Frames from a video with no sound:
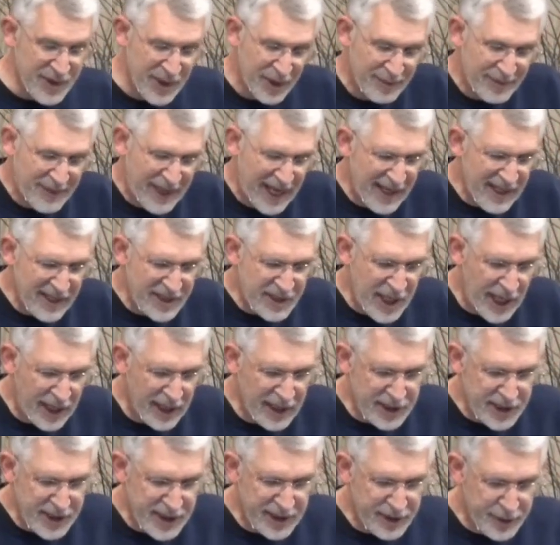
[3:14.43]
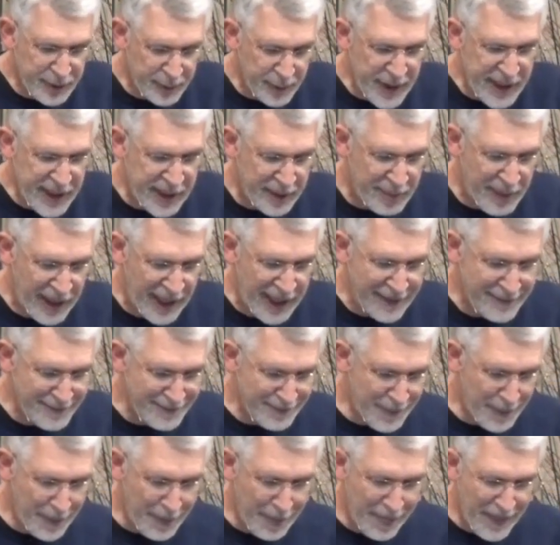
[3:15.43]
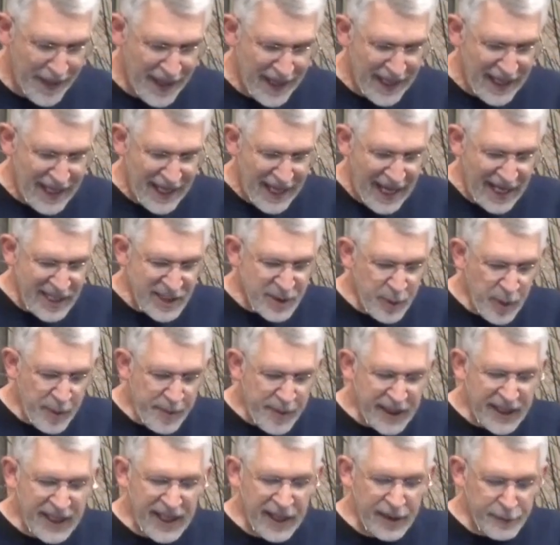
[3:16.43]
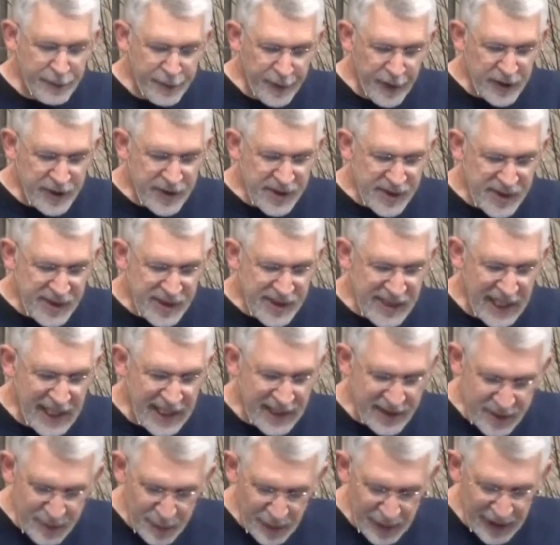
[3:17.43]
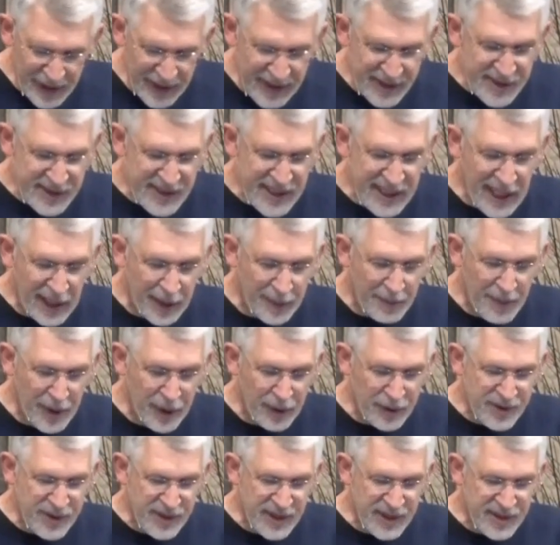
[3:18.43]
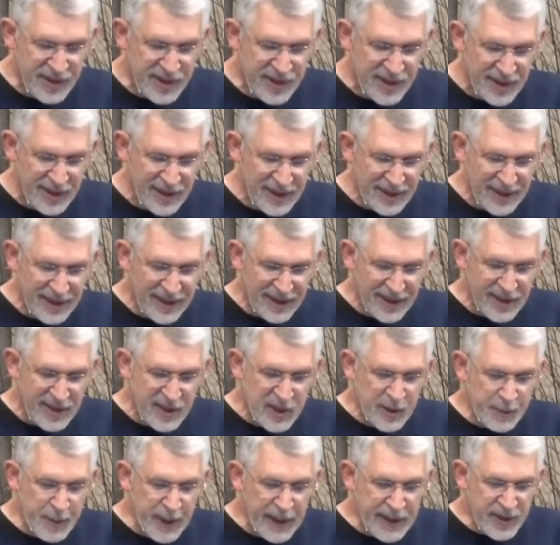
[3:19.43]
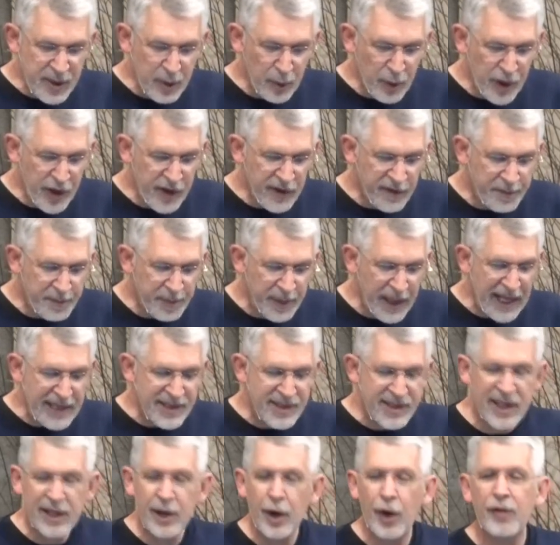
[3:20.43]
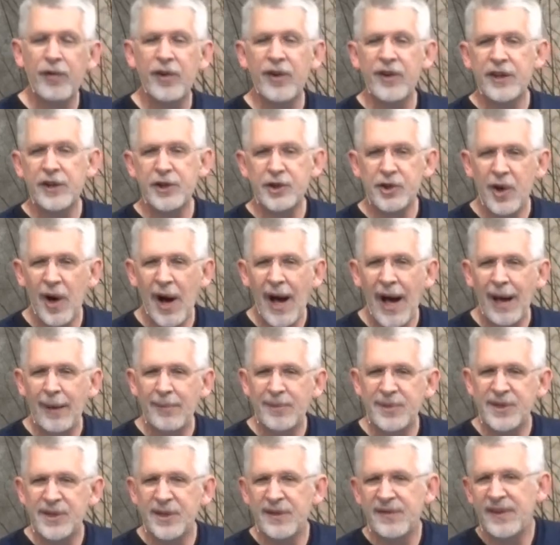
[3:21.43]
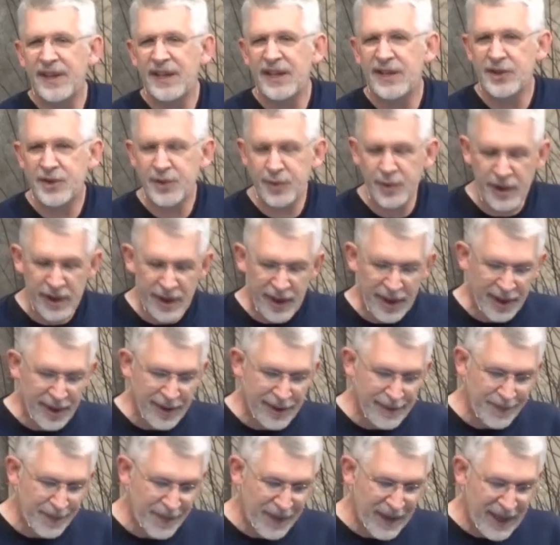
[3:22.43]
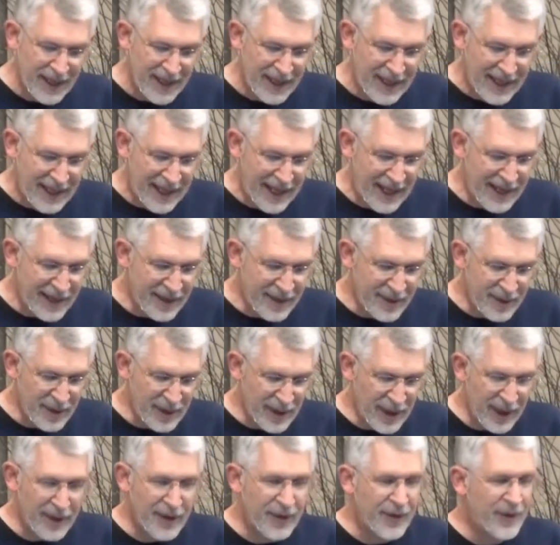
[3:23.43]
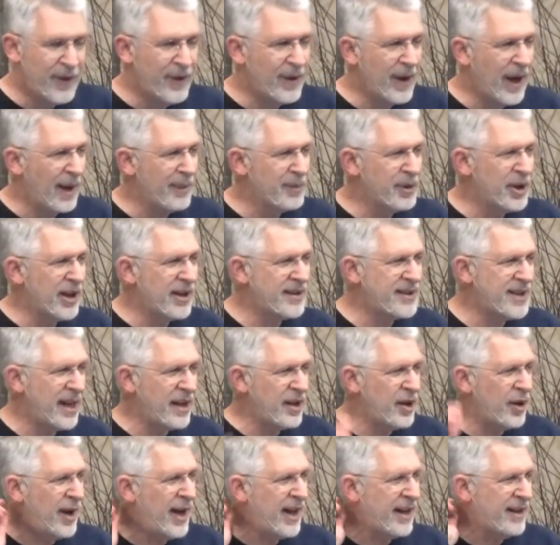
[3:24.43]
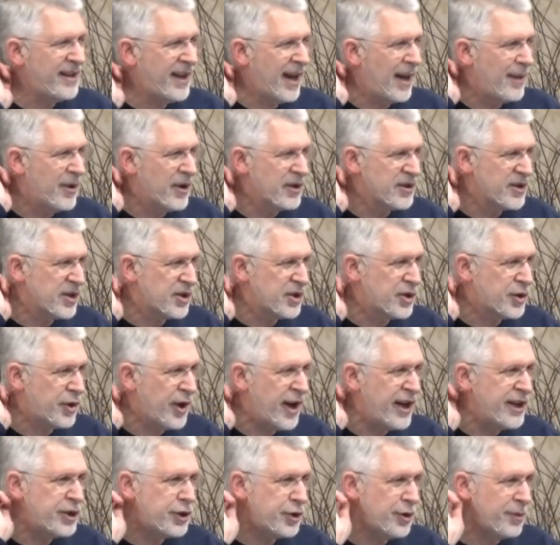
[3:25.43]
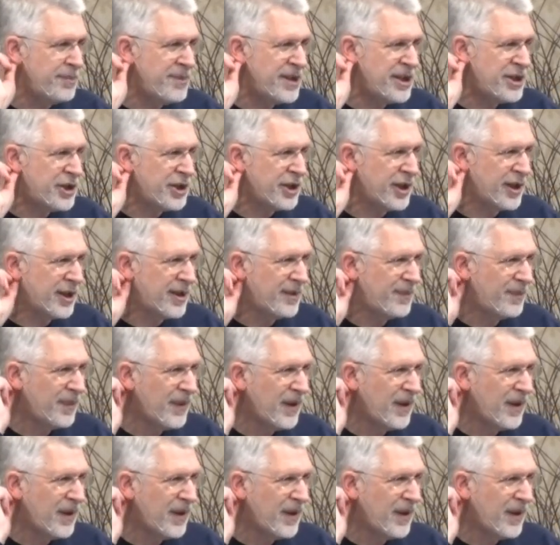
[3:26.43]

So kind of challenging to read, but. As we begin verse 6, we're going to see how Moses speaks a word of blessing over the tribes of Israel. And uh, I'm going to tell you ahead of time, there's a strange omission.